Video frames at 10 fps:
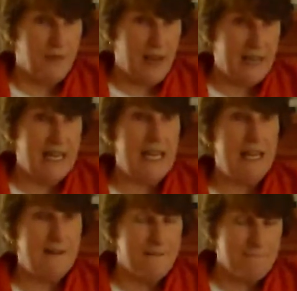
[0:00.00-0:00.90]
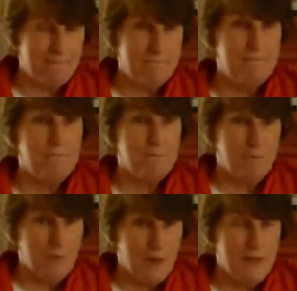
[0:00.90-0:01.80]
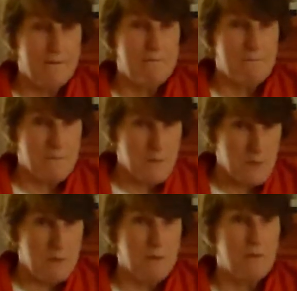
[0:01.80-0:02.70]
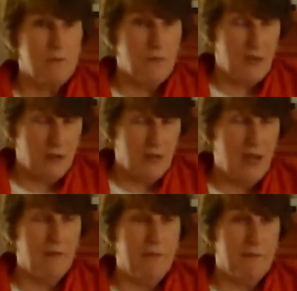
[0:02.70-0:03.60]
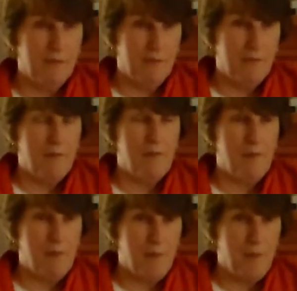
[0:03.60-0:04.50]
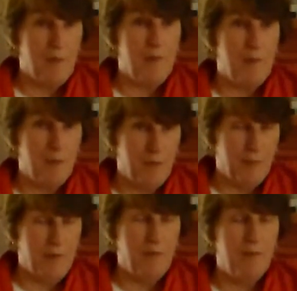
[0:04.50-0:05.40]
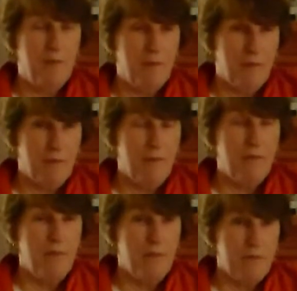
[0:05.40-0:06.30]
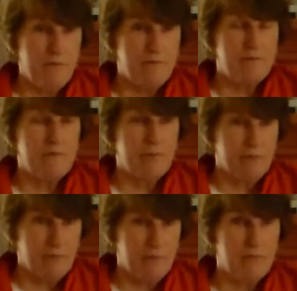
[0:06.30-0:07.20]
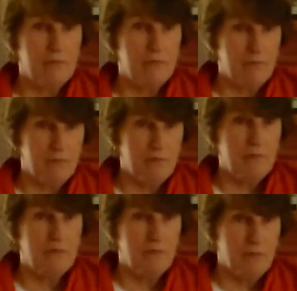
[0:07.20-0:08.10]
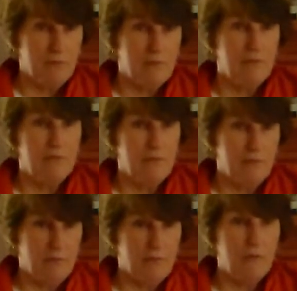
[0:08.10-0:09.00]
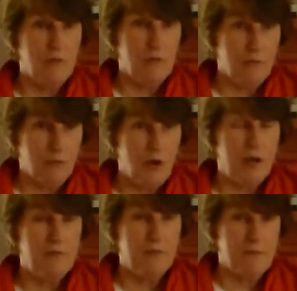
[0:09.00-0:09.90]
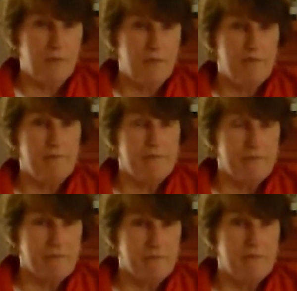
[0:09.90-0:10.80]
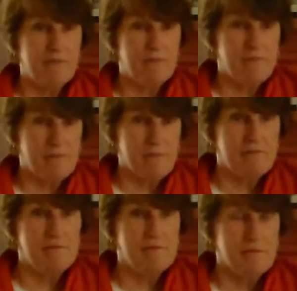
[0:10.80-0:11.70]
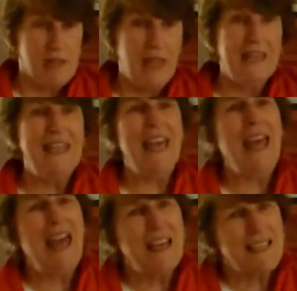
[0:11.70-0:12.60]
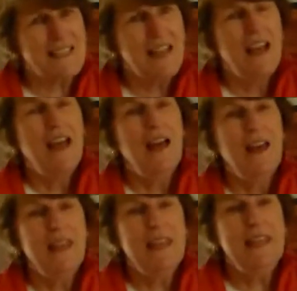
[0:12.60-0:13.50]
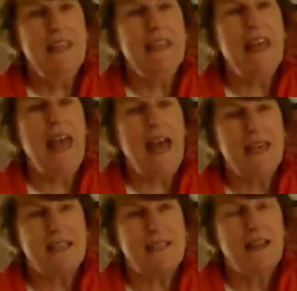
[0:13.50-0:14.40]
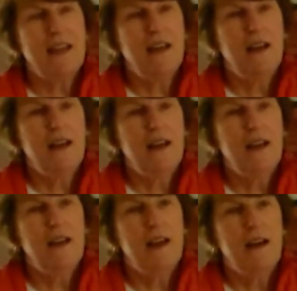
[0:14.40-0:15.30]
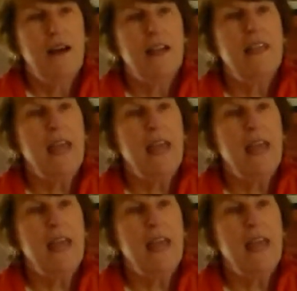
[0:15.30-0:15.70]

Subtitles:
Yeah. It would take a little wind out of the sails of, you know, the forces that are blowing against us. Mm-hmm. You know, be like, oh. We can't keep you on the defensive about this anymore. Right. But the energy it would free up. I mean, that's the thing. The energy it would free up to do new stuff.